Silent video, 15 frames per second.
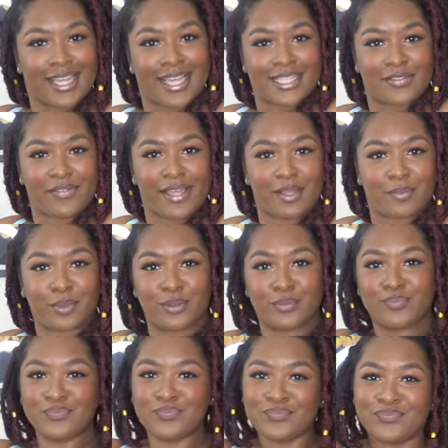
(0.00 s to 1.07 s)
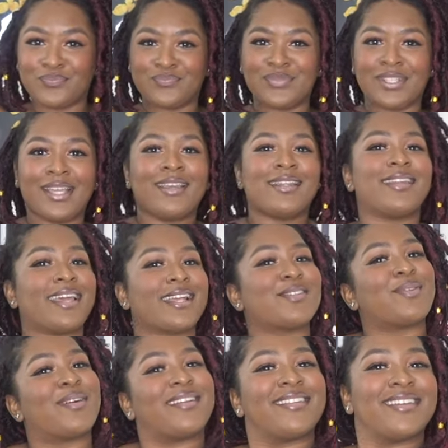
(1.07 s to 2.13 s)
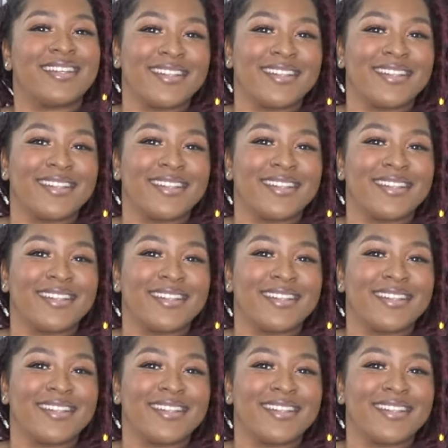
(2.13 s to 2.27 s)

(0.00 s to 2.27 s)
is available. Next one.